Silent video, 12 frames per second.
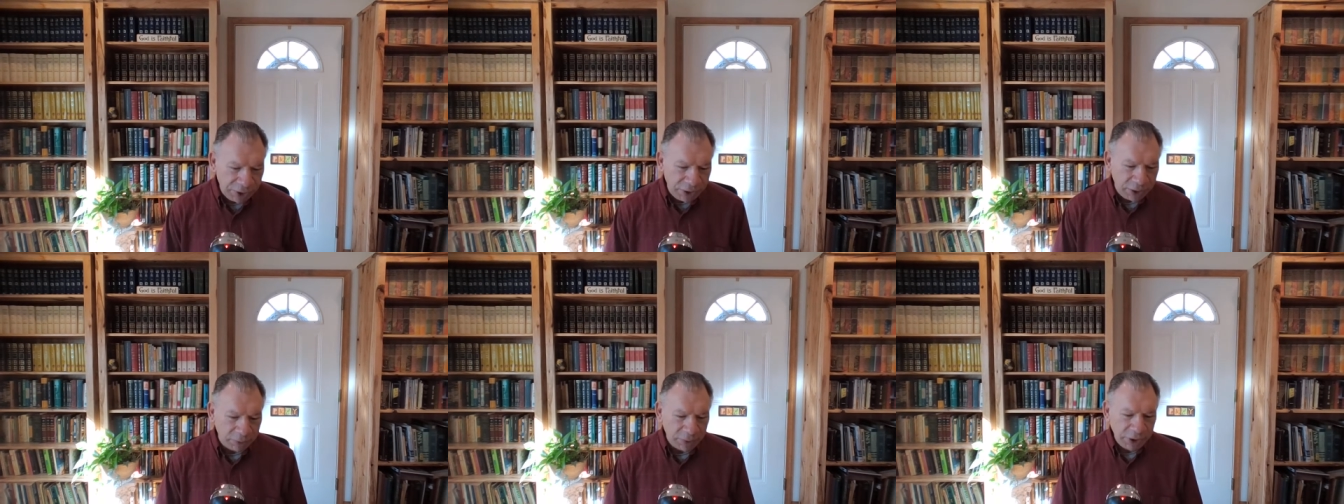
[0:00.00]

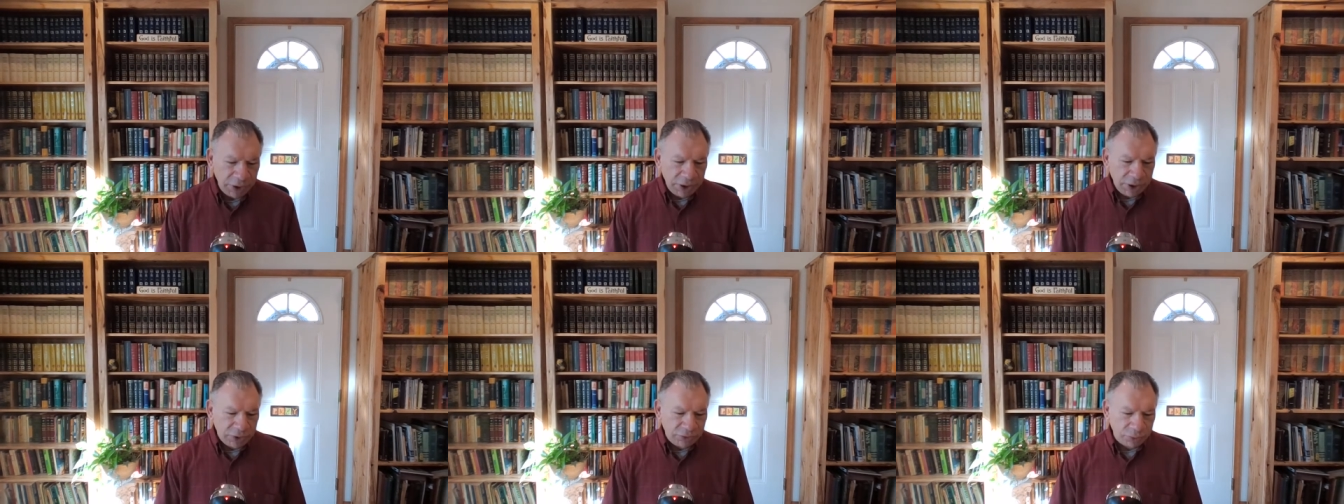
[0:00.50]
Now,
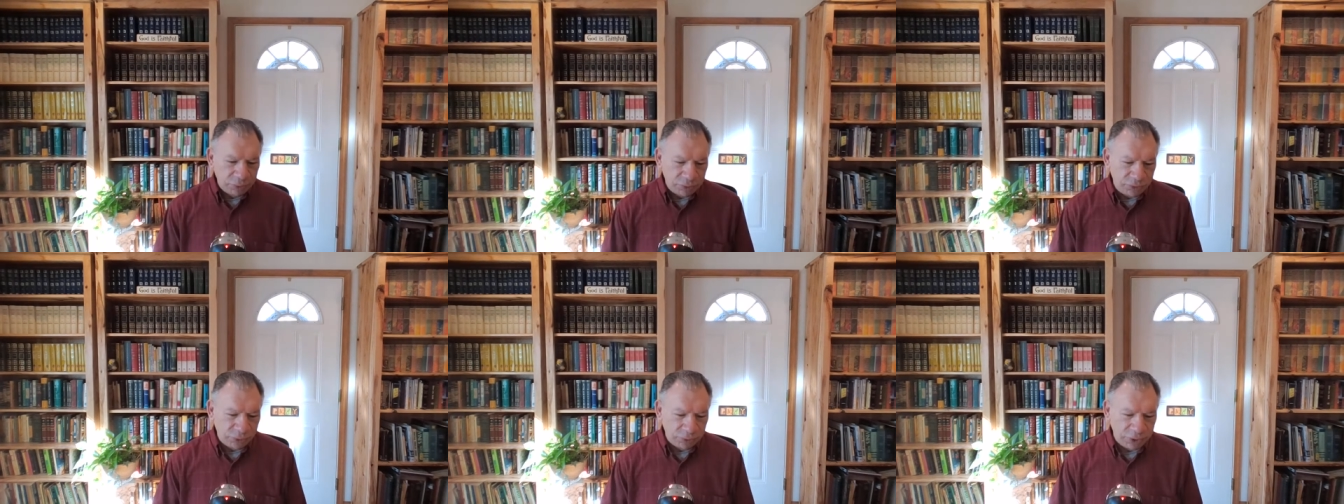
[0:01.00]
so,
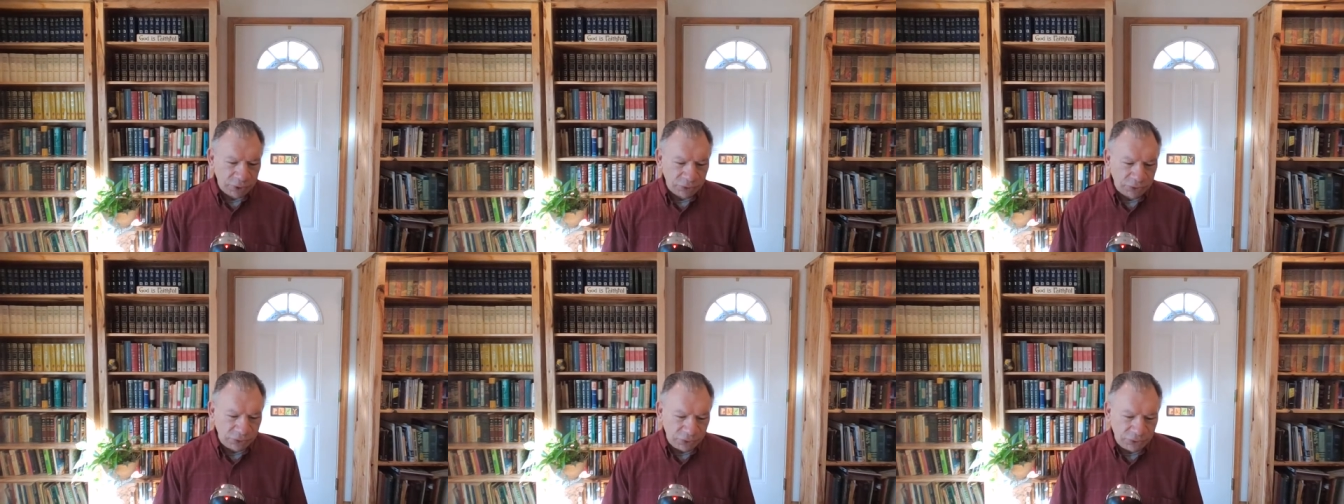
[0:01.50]
so
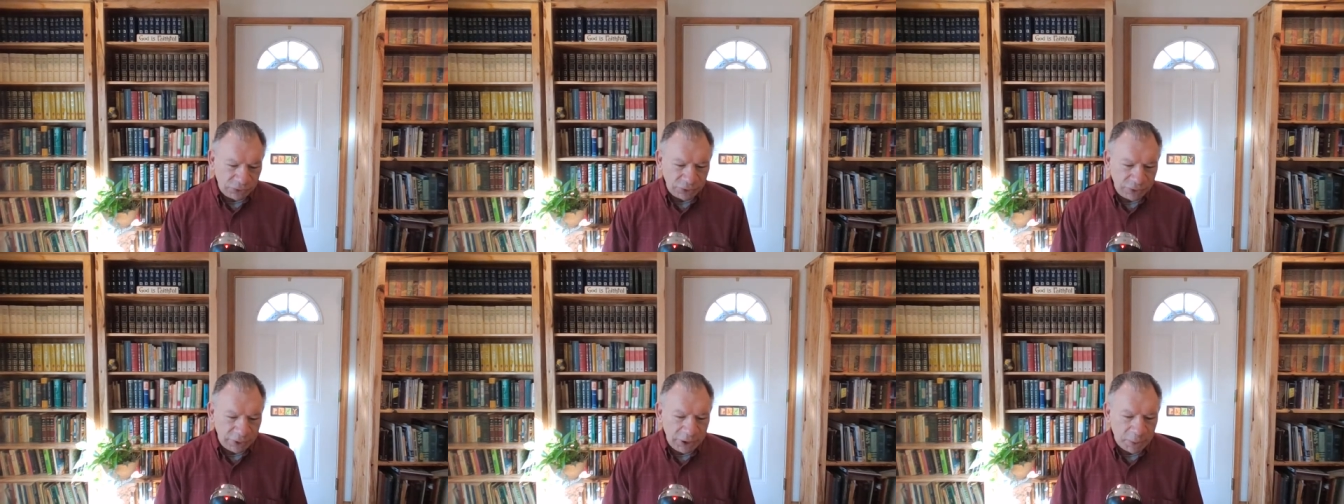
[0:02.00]

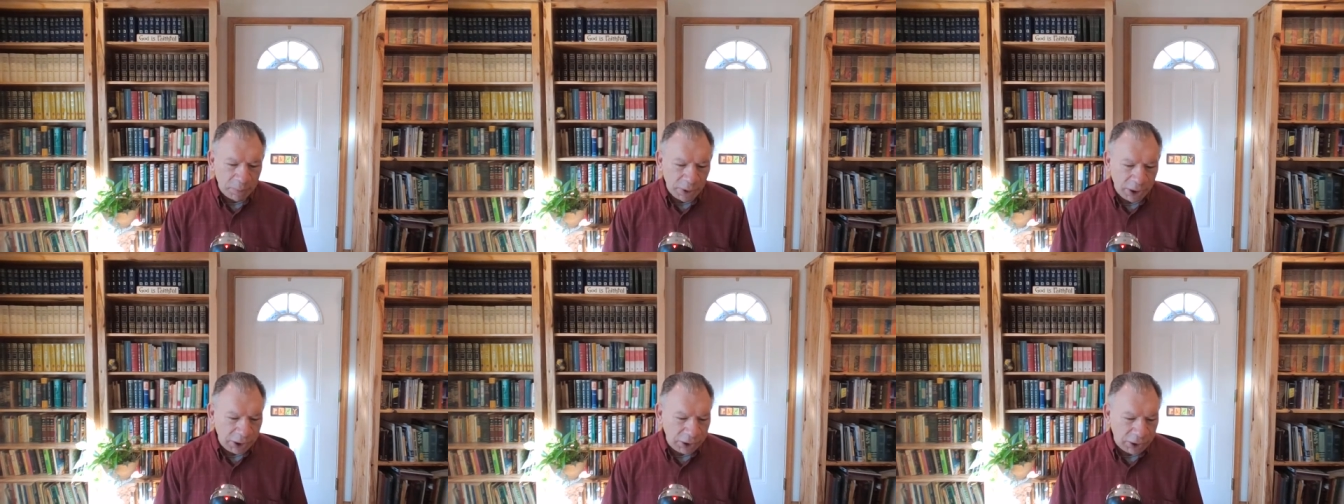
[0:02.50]
consistently
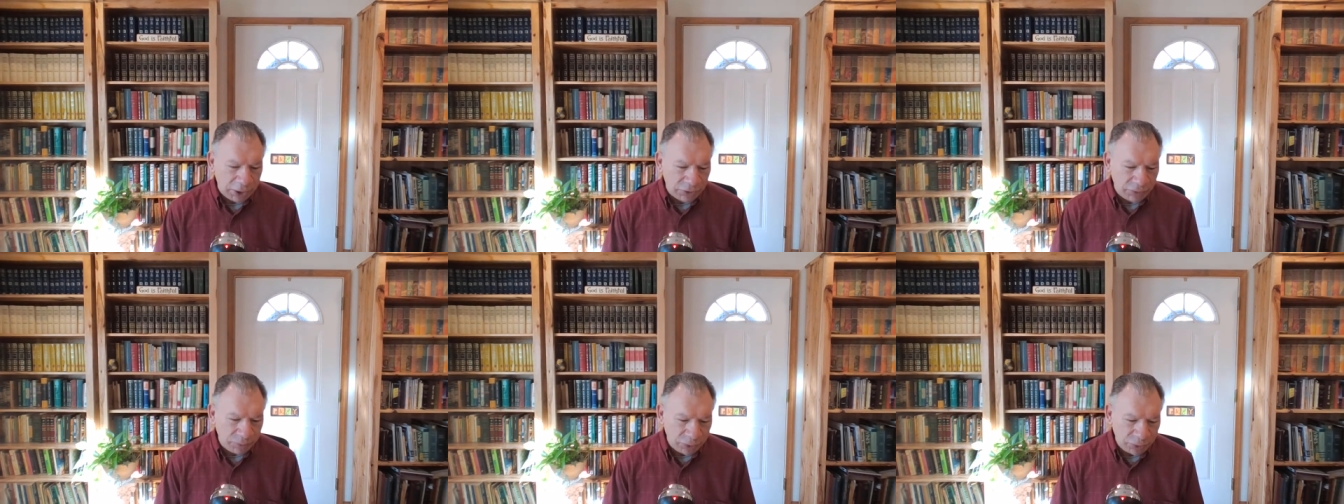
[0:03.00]
applying
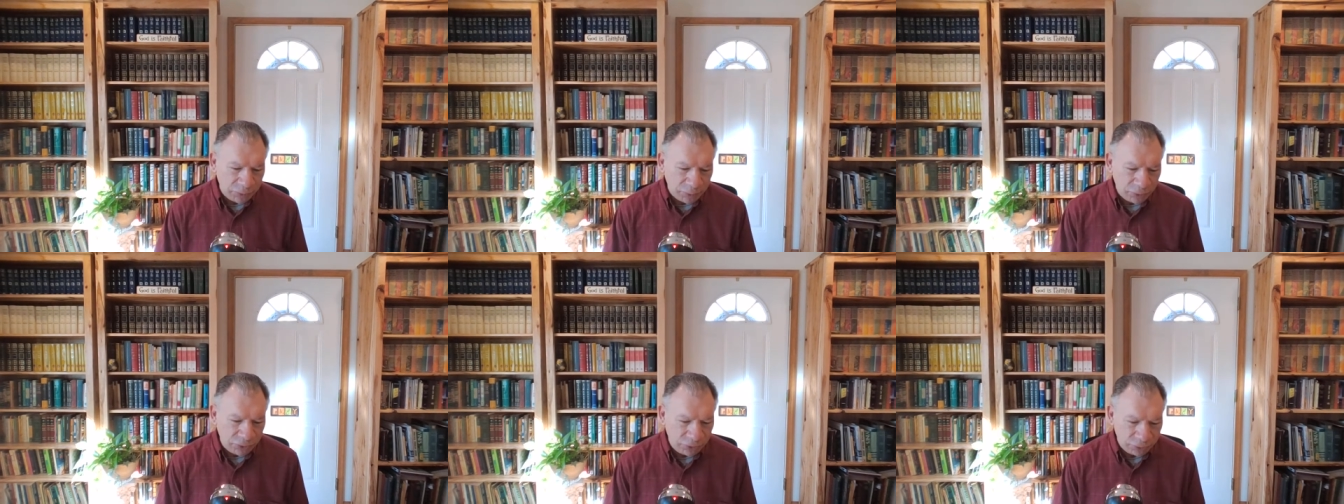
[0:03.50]
God's
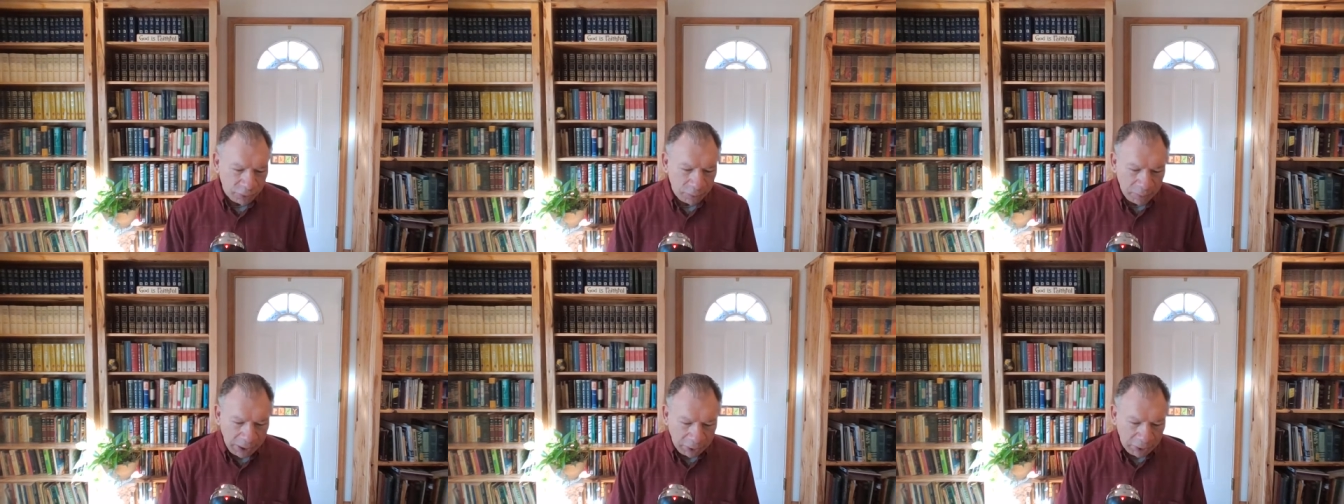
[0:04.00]
principles to our
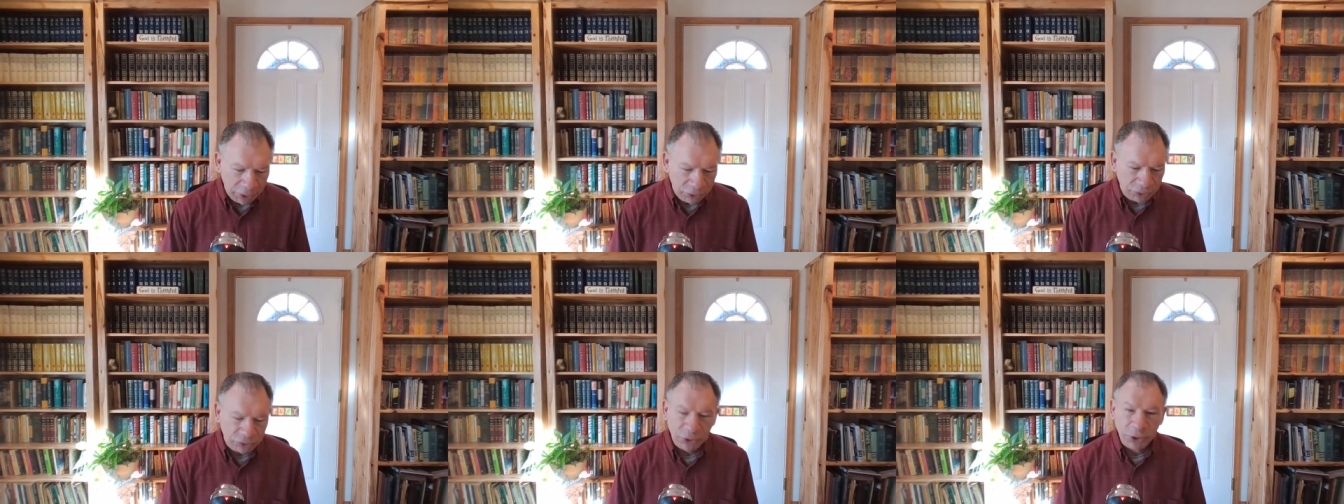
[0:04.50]

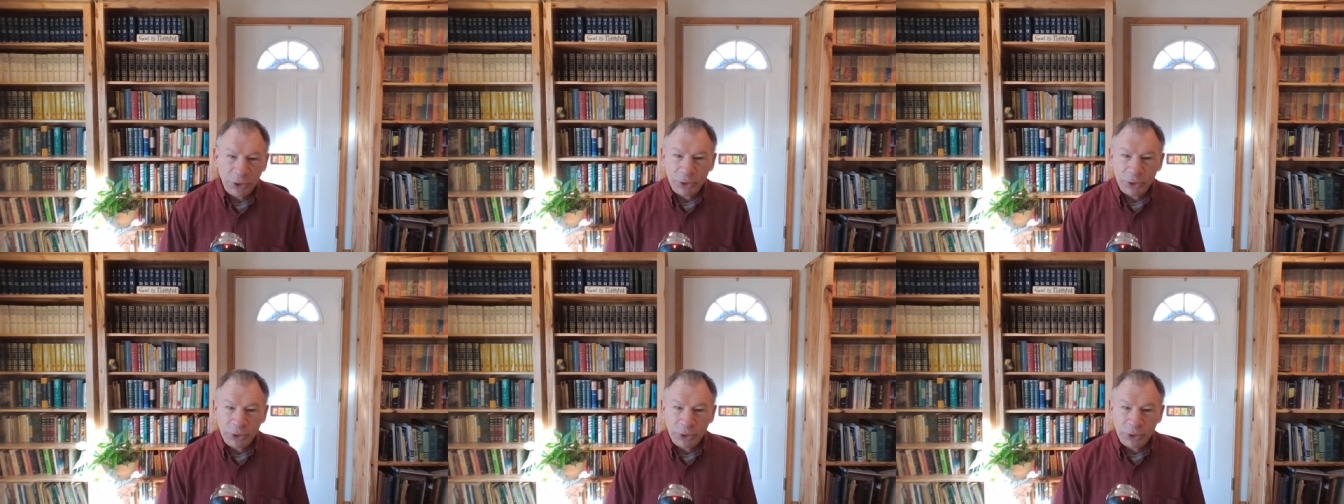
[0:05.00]
marriage